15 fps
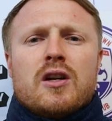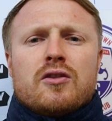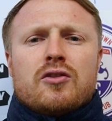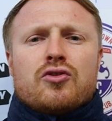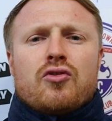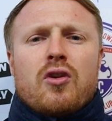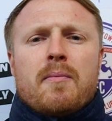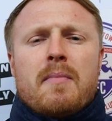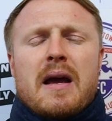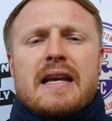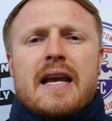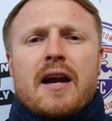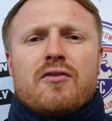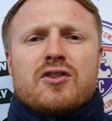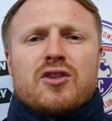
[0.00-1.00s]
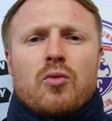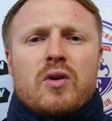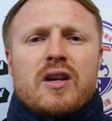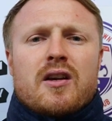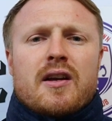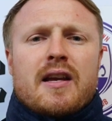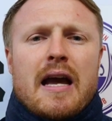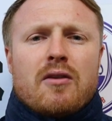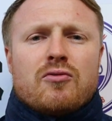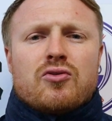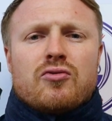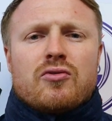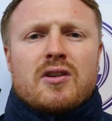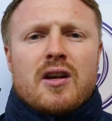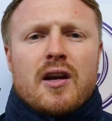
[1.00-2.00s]
to try and make errors so we could
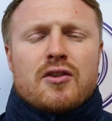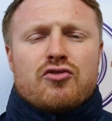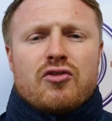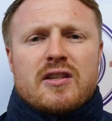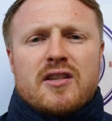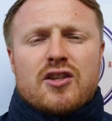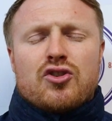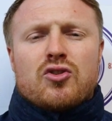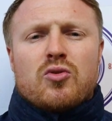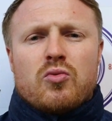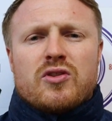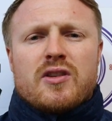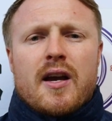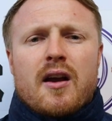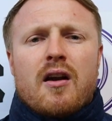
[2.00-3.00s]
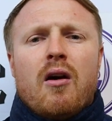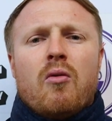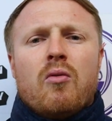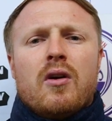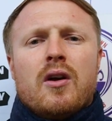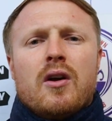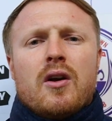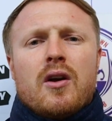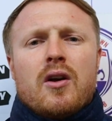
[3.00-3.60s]
counter and, and transition towards their goal.